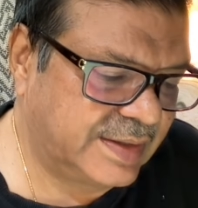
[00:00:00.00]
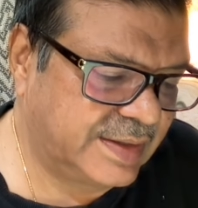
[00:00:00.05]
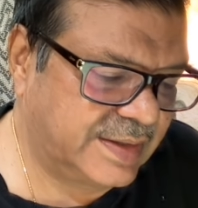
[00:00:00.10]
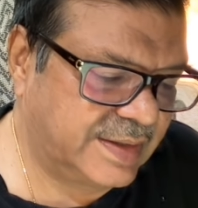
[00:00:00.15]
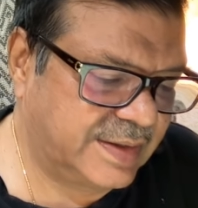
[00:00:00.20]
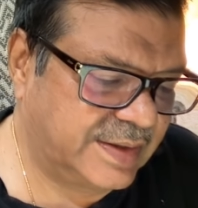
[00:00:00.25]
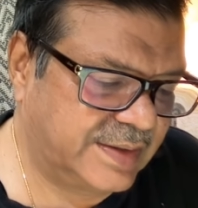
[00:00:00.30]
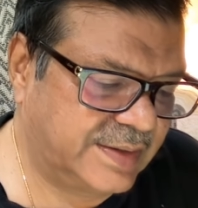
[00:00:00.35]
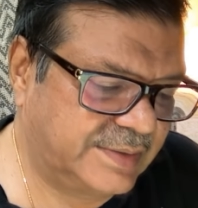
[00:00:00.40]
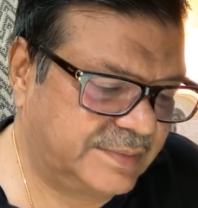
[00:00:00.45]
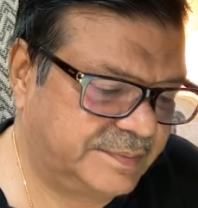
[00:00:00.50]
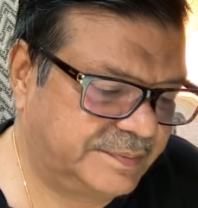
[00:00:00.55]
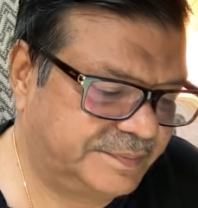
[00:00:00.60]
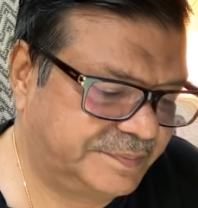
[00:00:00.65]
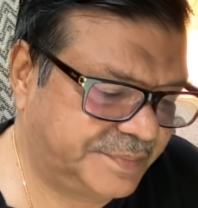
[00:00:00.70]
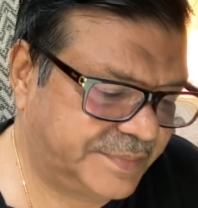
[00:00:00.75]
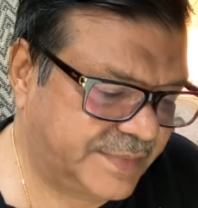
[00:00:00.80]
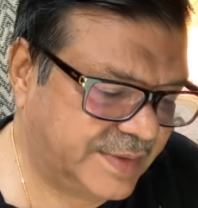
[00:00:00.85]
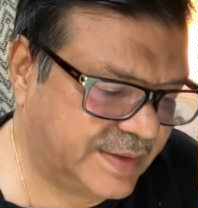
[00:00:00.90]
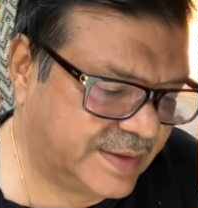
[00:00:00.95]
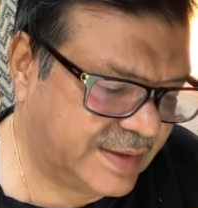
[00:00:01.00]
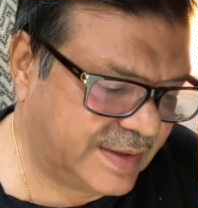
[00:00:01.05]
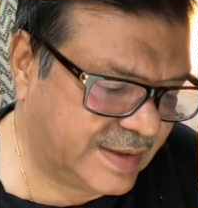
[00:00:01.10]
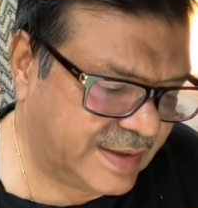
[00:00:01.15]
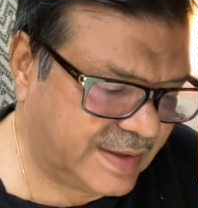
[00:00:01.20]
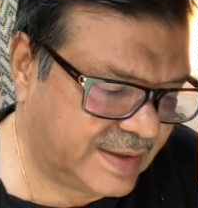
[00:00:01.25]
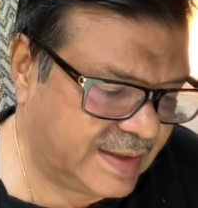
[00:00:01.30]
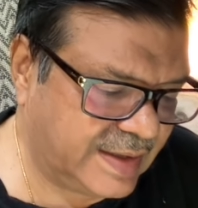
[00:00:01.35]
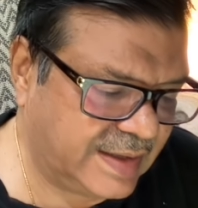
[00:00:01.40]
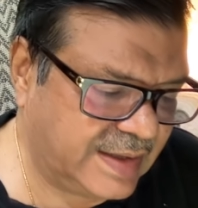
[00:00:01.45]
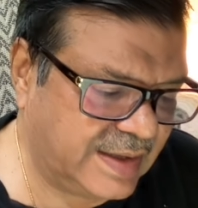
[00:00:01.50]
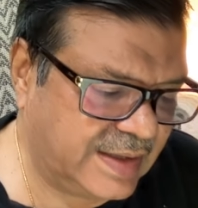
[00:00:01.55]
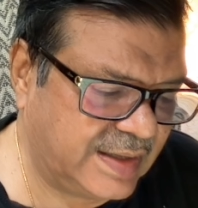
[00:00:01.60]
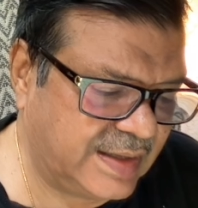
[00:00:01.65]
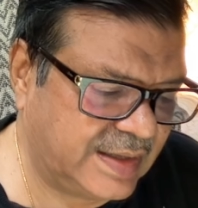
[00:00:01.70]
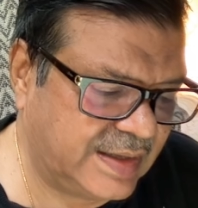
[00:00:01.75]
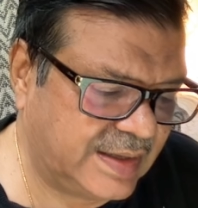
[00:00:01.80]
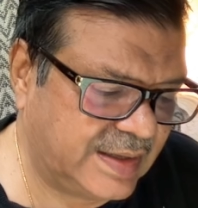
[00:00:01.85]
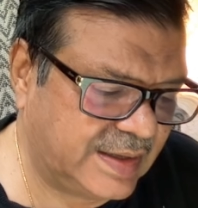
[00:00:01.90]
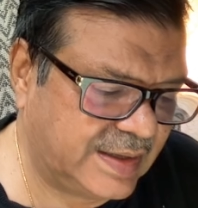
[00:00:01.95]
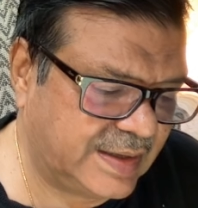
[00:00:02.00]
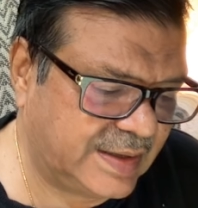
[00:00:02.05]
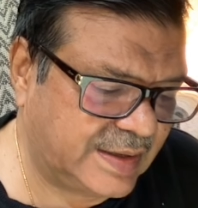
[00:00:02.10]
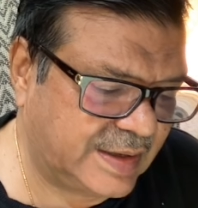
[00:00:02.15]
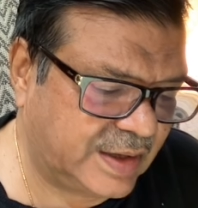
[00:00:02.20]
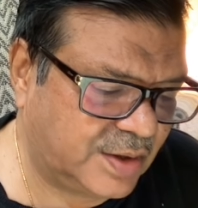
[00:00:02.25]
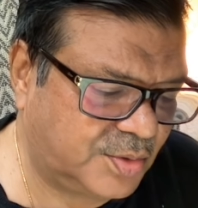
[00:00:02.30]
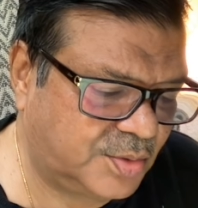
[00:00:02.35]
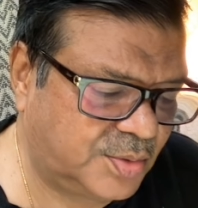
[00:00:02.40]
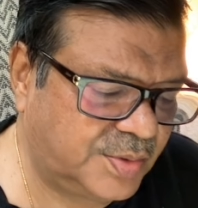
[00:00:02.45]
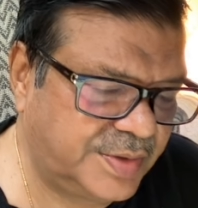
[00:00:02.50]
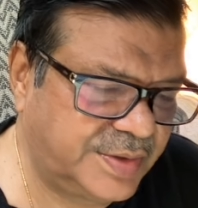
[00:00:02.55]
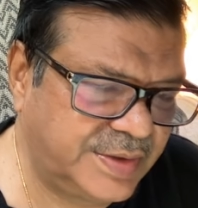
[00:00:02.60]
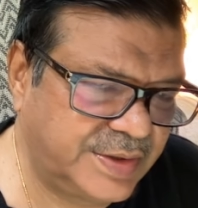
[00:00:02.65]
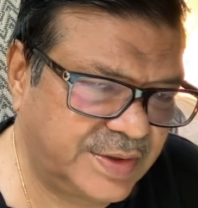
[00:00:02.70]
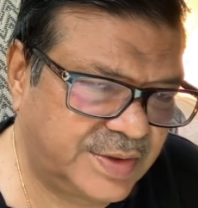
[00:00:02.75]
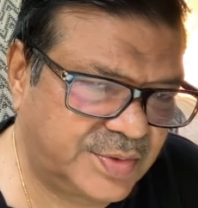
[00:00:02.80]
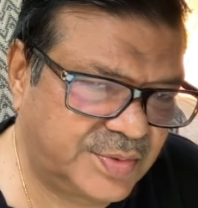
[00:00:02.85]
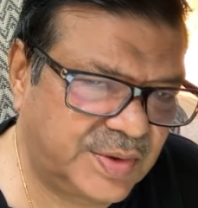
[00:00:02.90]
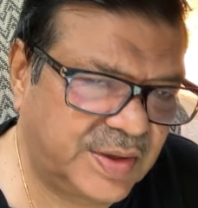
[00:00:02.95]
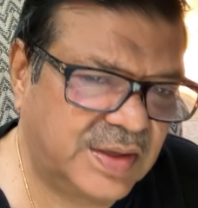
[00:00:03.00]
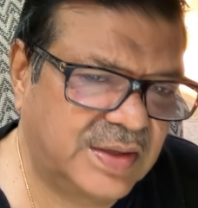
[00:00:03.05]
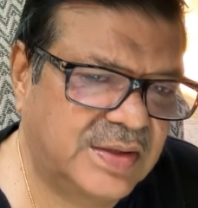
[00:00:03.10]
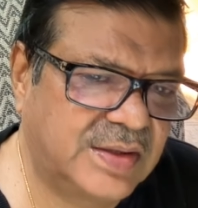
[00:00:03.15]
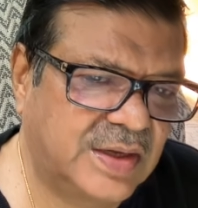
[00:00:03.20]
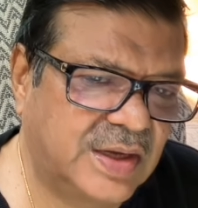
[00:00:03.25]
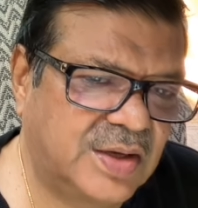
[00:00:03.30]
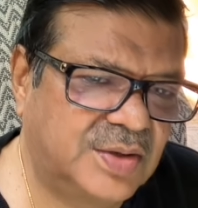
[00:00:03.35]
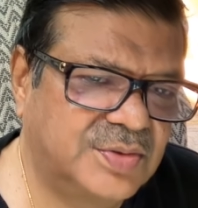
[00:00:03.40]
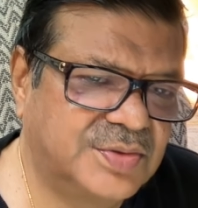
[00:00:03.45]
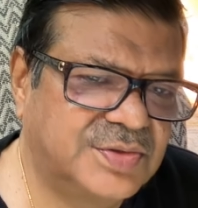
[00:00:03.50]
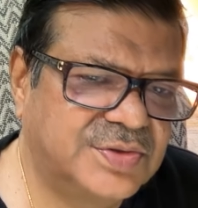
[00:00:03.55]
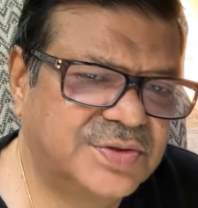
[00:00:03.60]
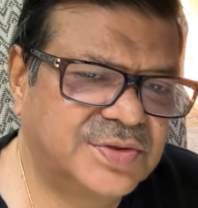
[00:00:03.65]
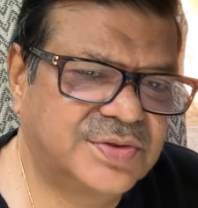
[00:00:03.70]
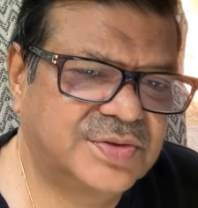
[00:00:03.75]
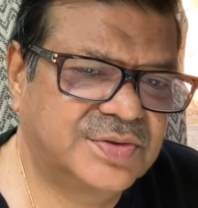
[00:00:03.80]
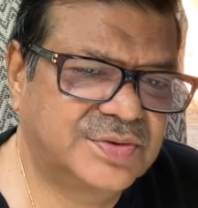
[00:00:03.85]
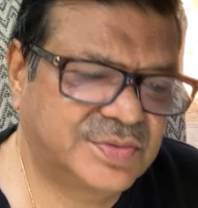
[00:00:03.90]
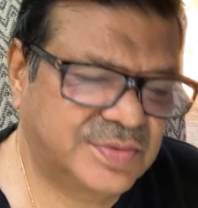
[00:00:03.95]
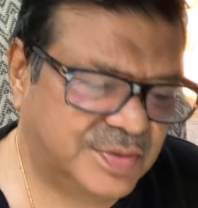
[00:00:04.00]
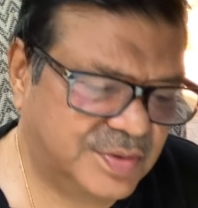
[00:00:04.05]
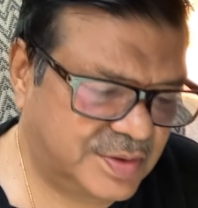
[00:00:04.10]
Rahu in the 12th house